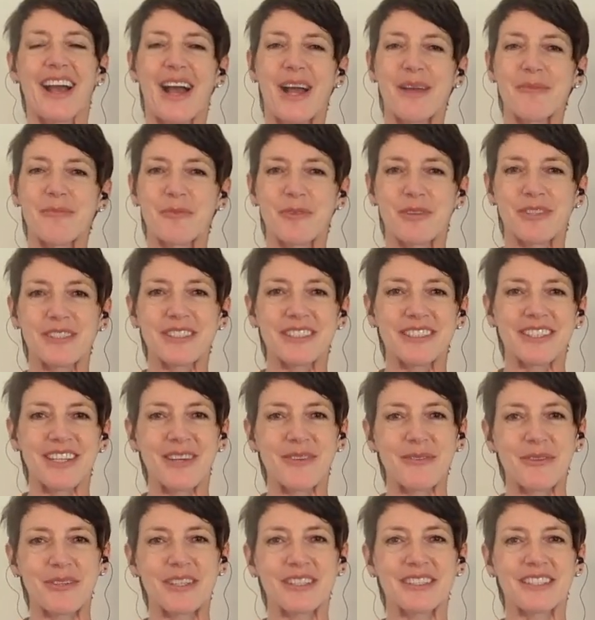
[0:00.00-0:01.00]
I'm
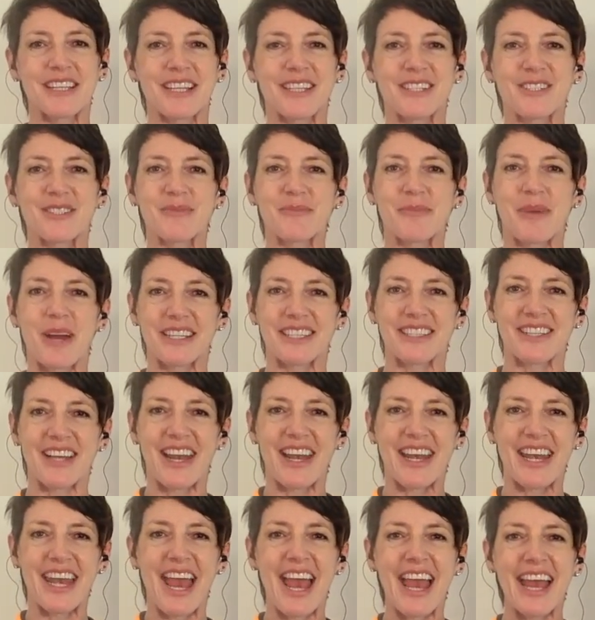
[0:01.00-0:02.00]
Krista with
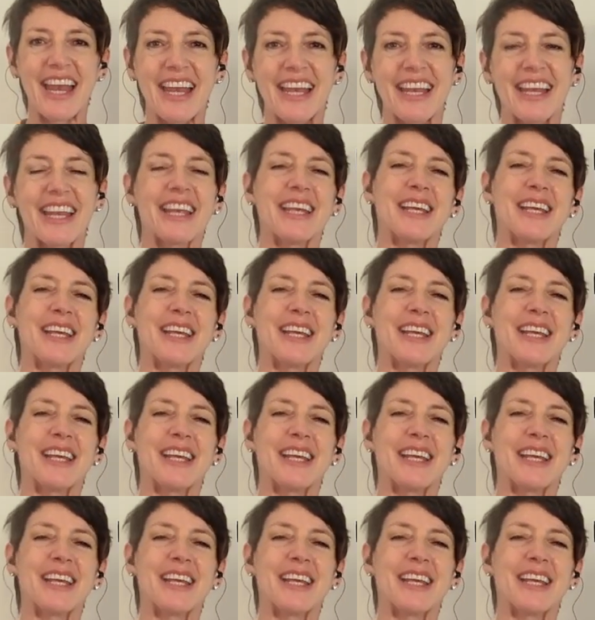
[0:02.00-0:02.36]
intelligentbody.net.